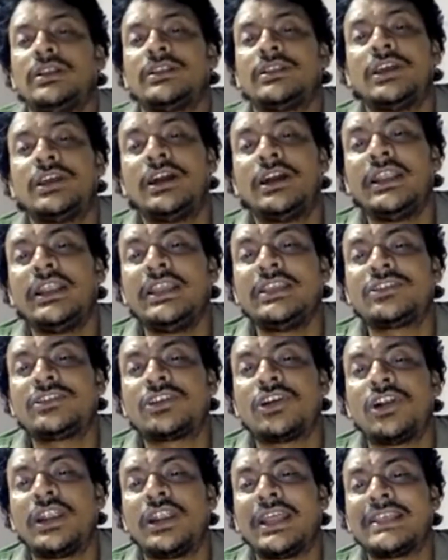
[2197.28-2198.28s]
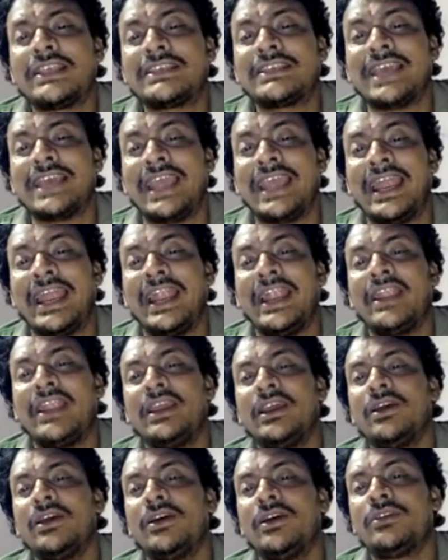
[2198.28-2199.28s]
Third is called as a head.
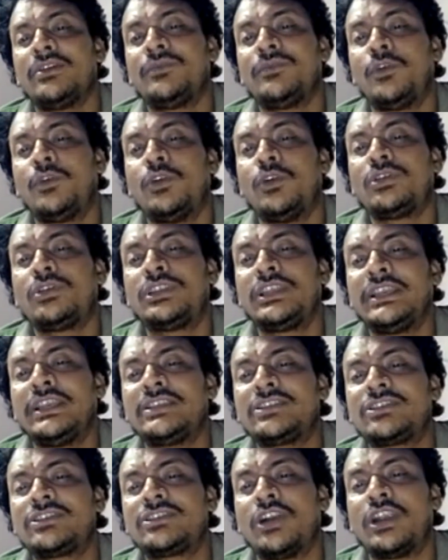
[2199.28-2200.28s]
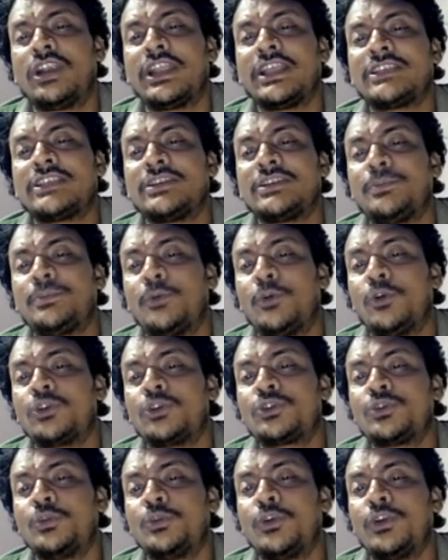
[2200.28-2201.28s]
Fourth is called as a
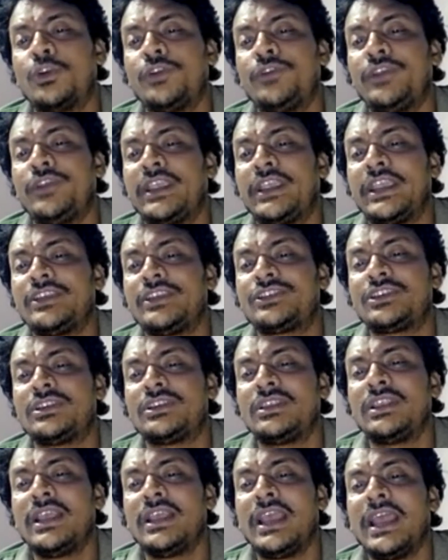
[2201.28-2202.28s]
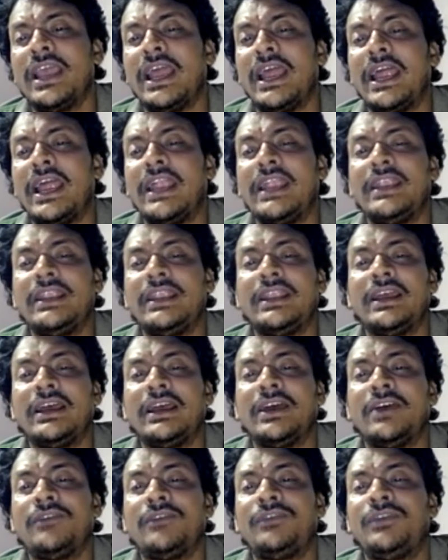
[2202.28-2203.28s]
post-modification. And
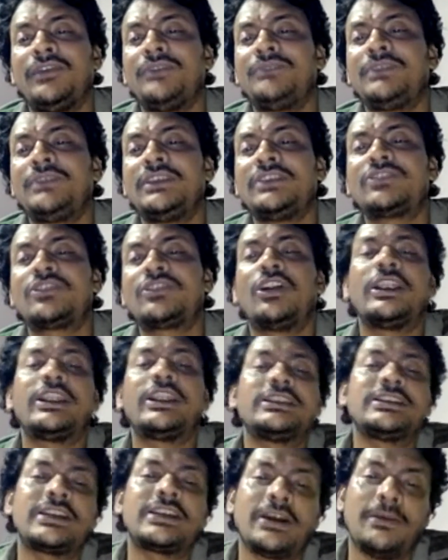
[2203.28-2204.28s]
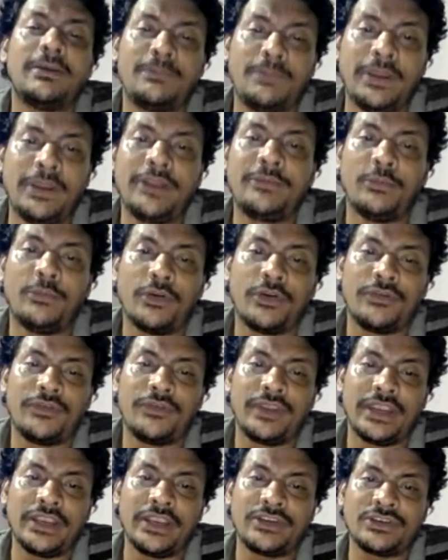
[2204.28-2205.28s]
fifth is called as a complete
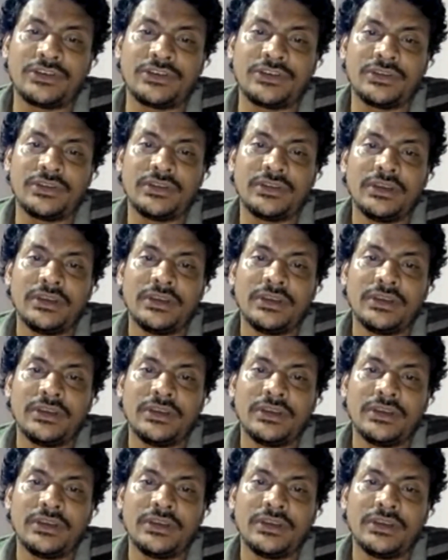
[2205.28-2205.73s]
modification.